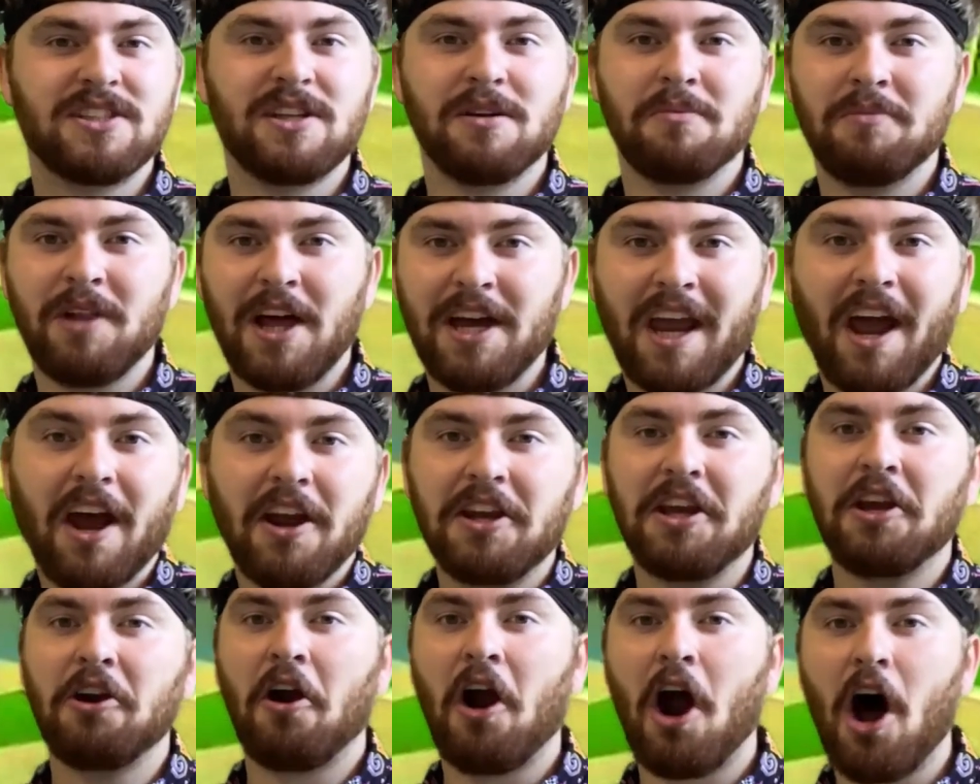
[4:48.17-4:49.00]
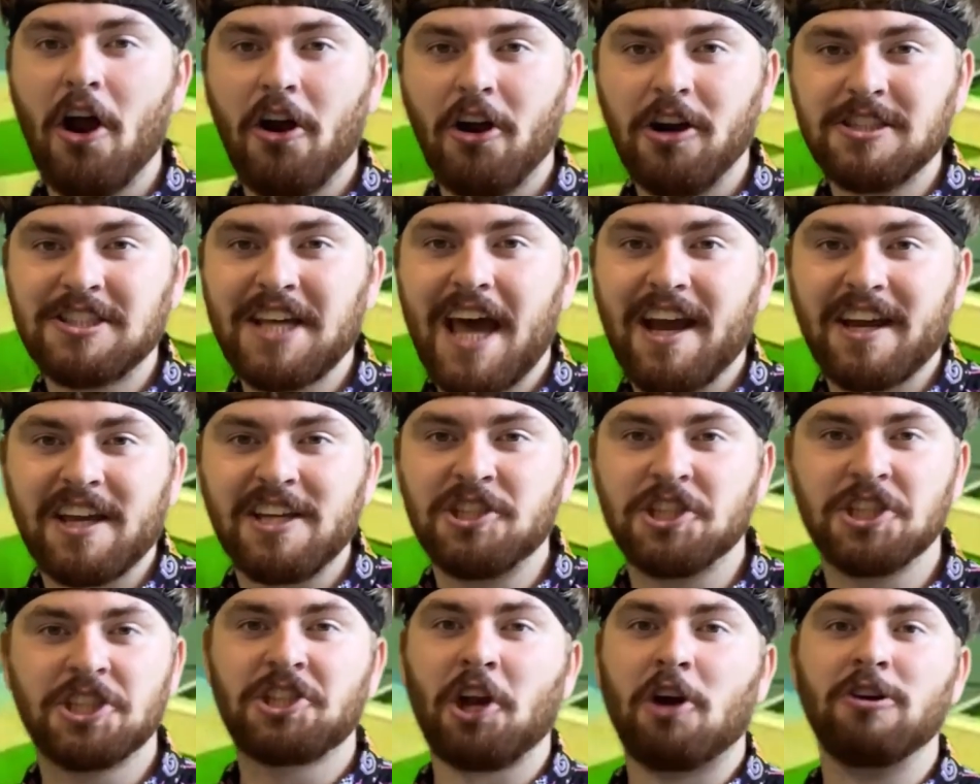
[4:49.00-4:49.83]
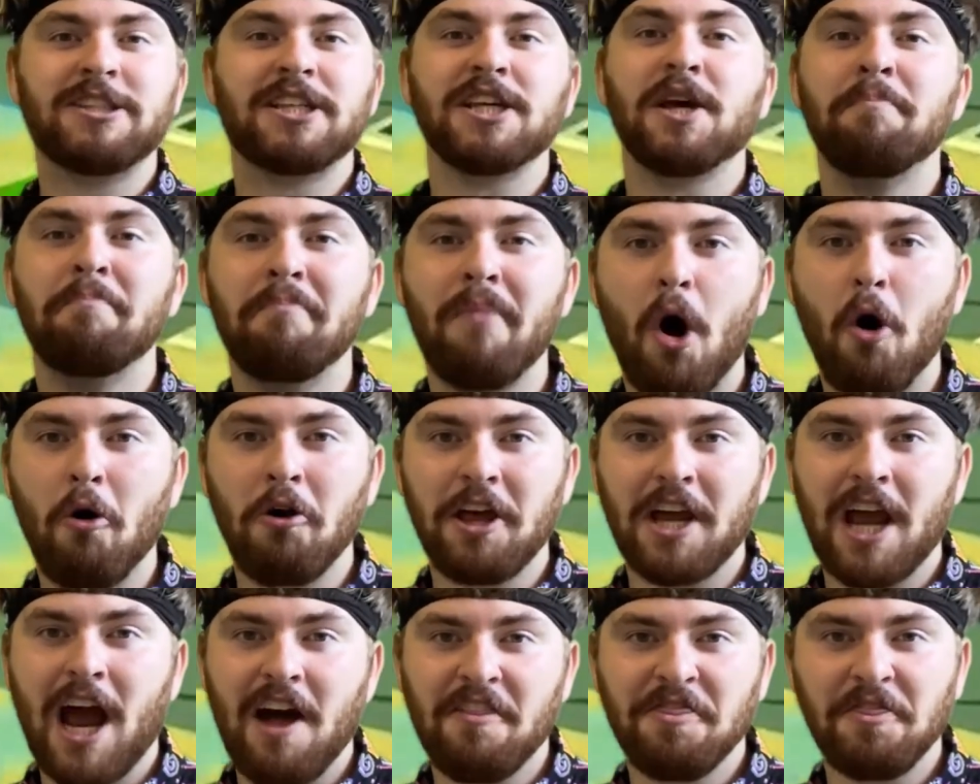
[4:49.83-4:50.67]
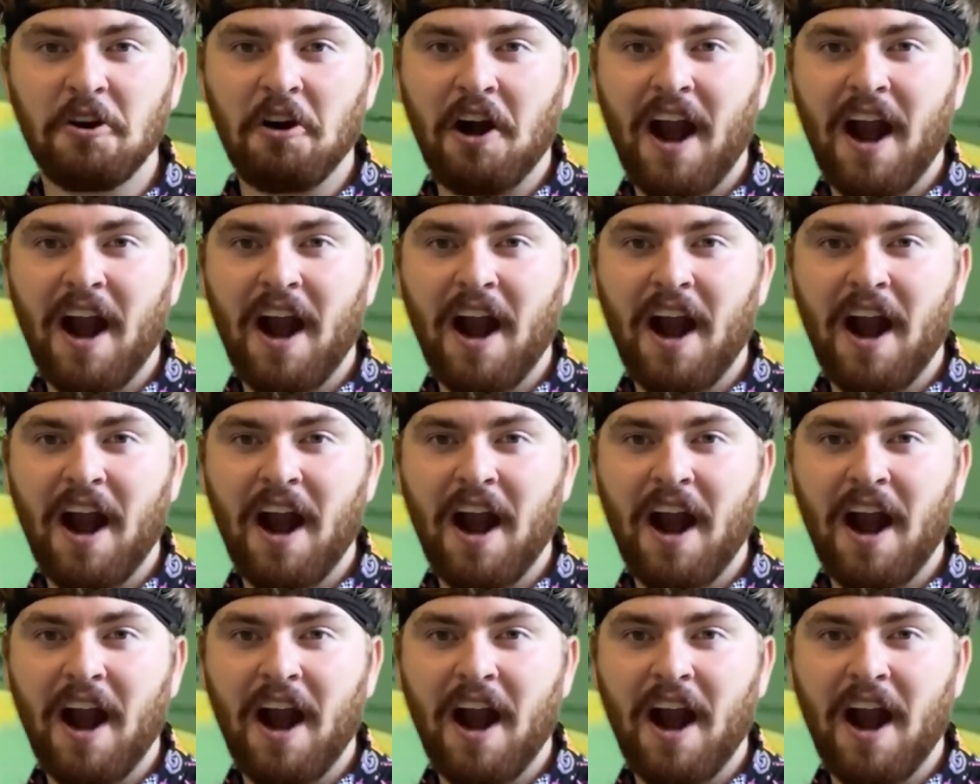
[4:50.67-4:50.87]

them, like, a near heart attack, he just starts emoting on their